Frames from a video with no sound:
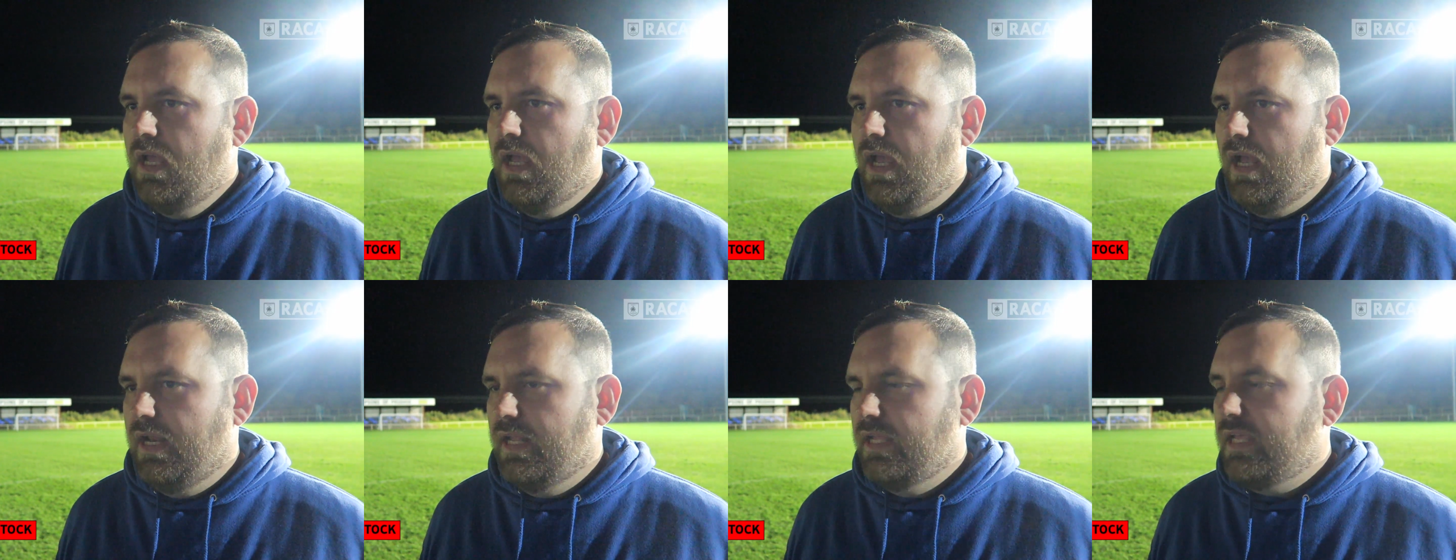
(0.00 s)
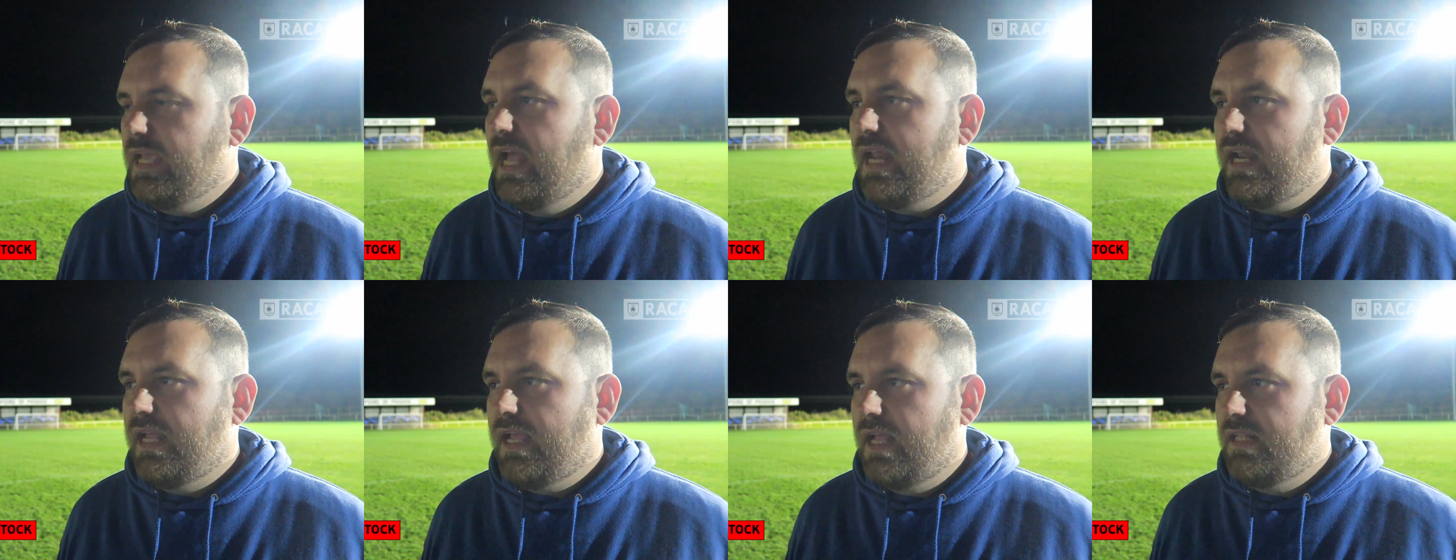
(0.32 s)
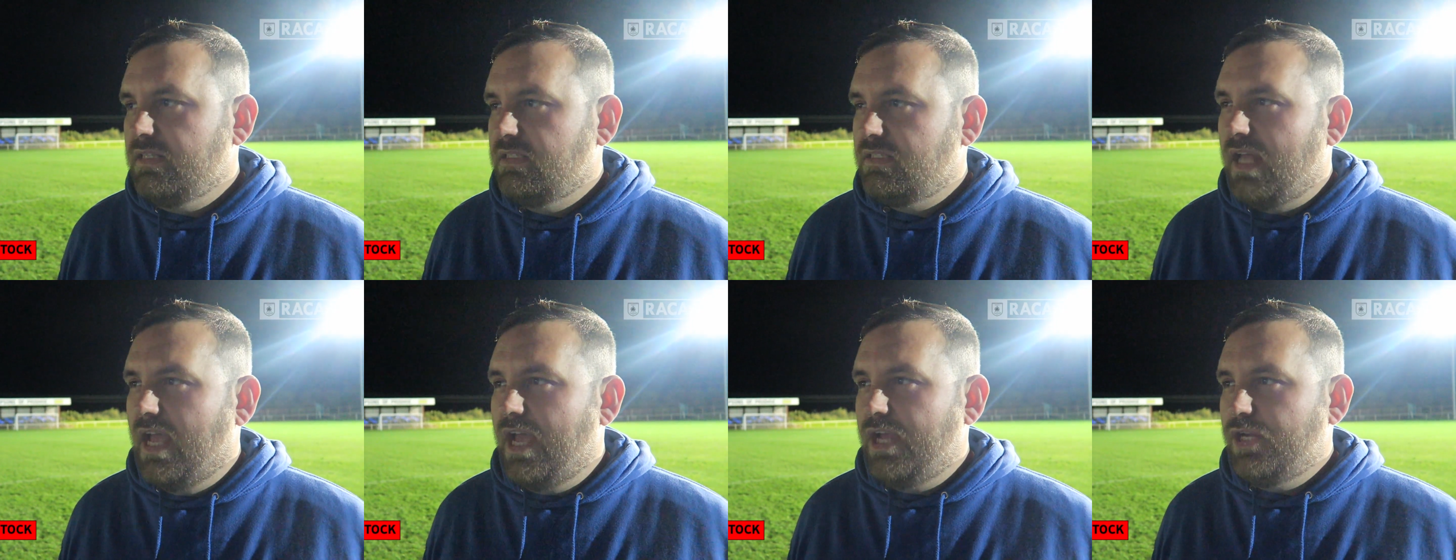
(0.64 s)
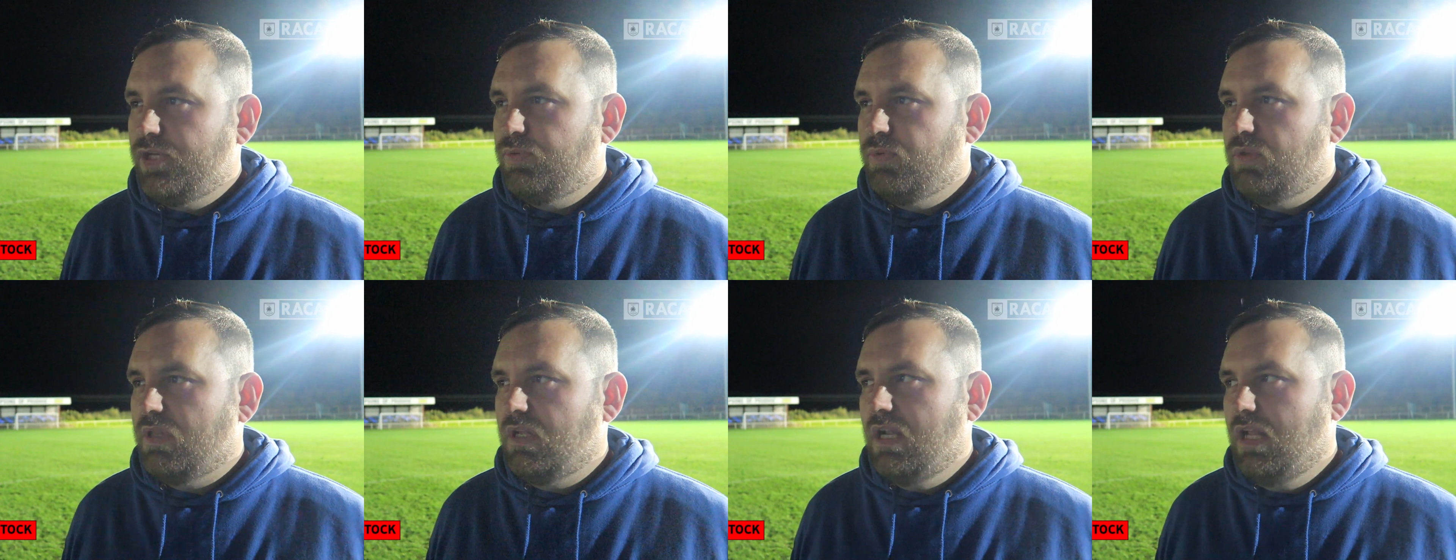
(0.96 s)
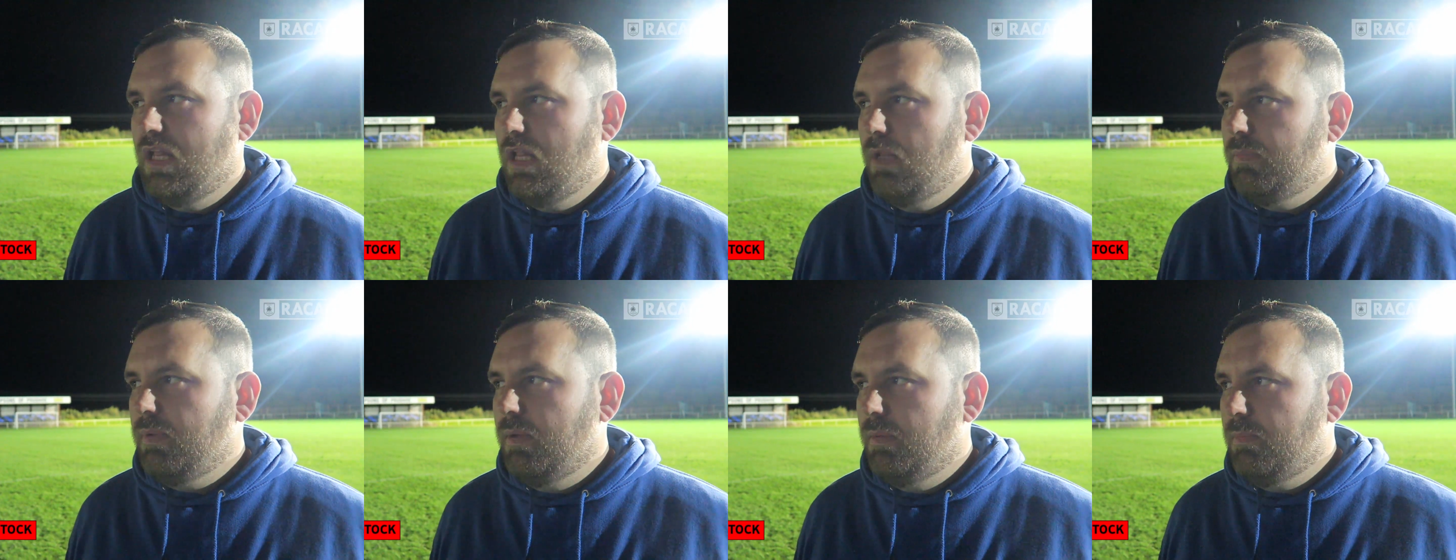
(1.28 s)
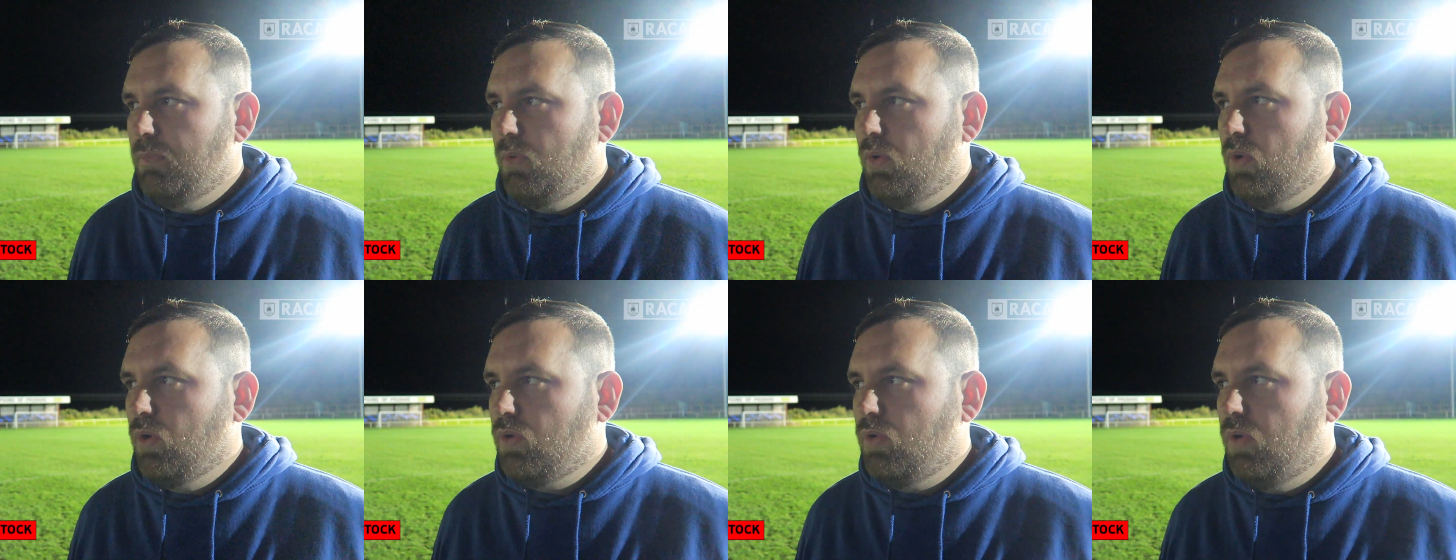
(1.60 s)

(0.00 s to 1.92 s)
And again, against Esh, with a little bit more